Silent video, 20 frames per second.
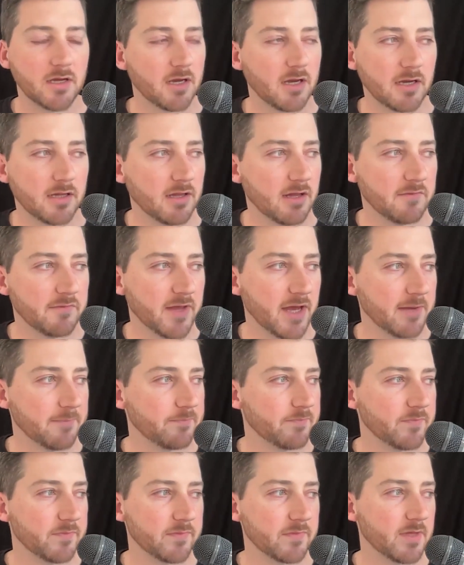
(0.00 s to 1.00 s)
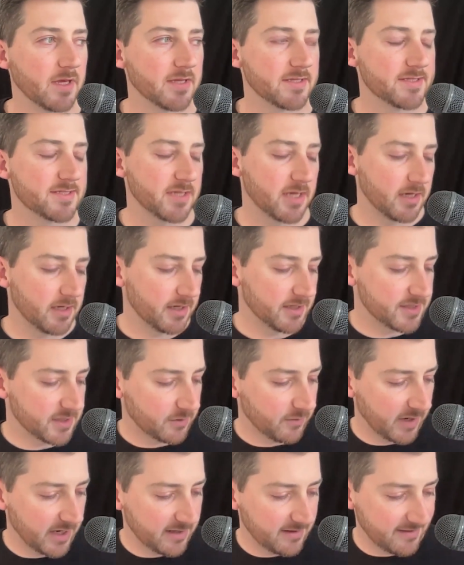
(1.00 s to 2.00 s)
I love that. That's it's a
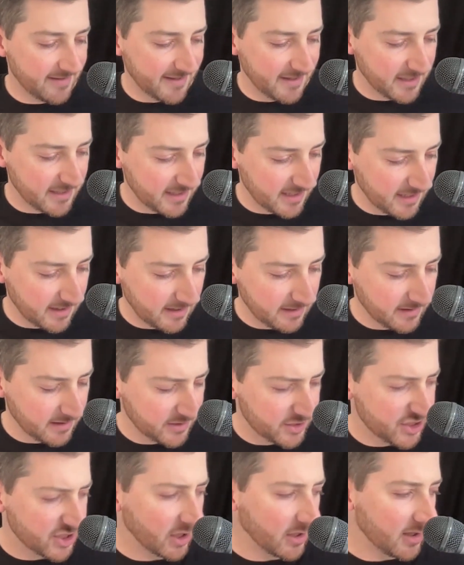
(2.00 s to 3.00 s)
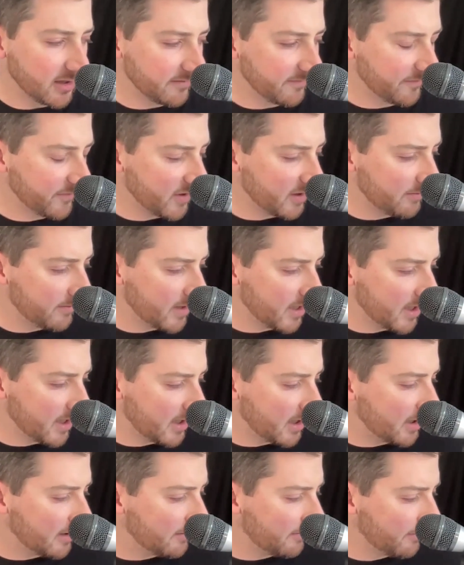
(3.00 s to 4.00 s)
great thing, and I think Sean from
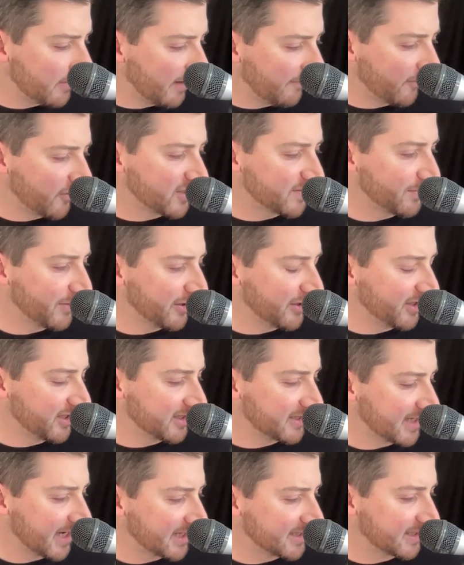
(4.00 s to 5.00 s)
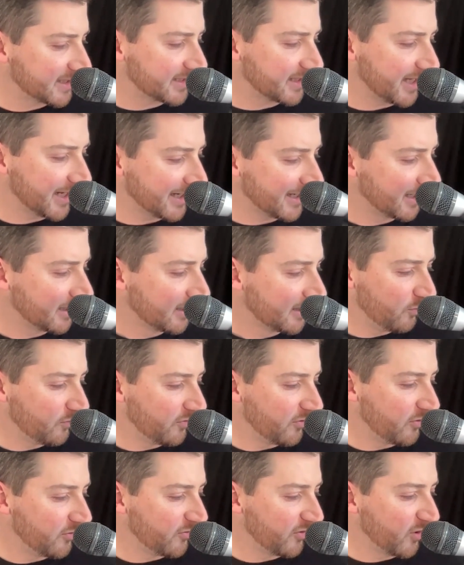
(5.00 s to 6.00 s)
My First Million says it's like
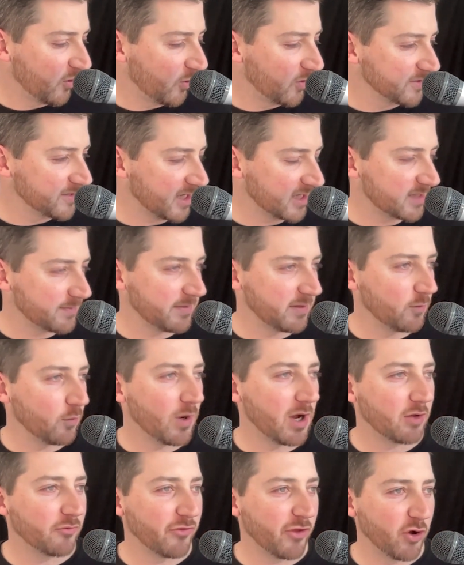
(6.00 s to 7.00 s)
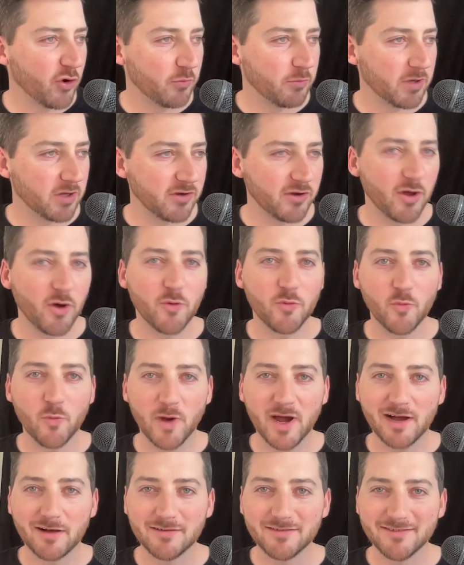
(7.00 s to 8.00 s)
the goal is not to be well known, but known
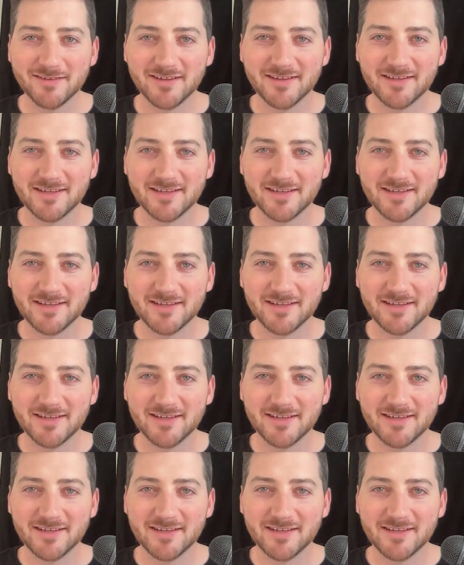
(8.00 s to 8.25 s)
well.